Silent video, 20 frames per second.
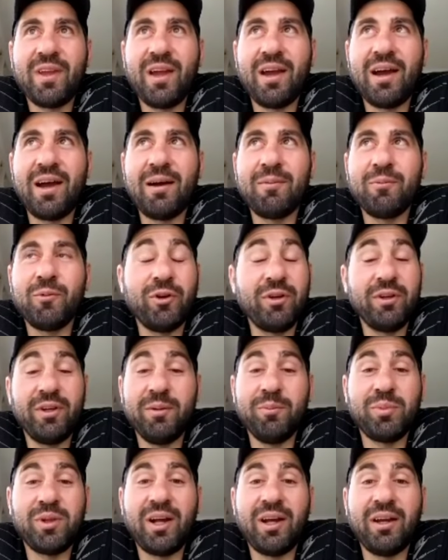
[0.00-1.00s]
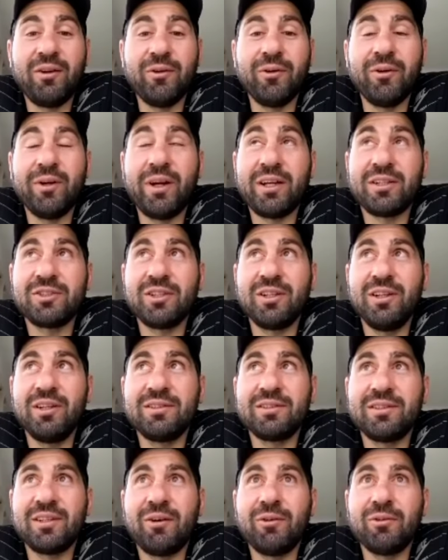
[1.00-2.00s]
I didn't play at all, actually.
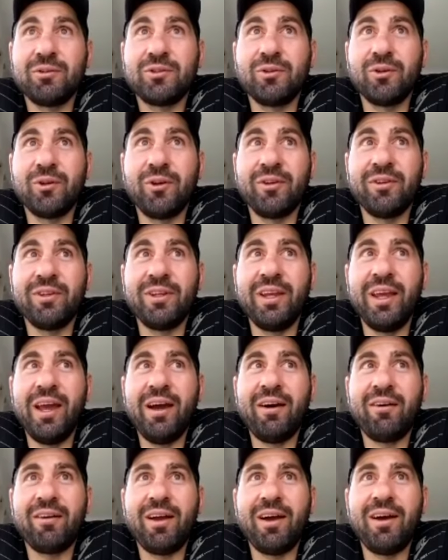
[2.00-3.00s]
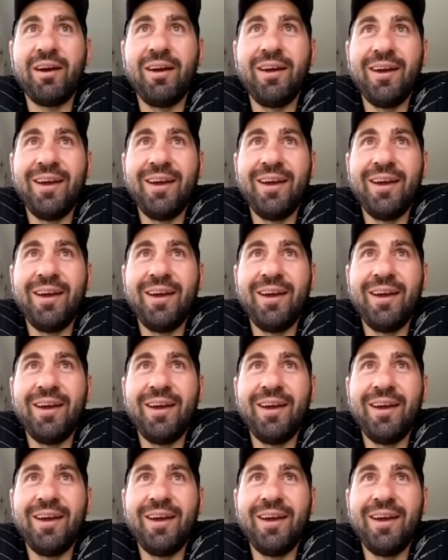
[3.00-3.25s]
So I was sort of on the outer.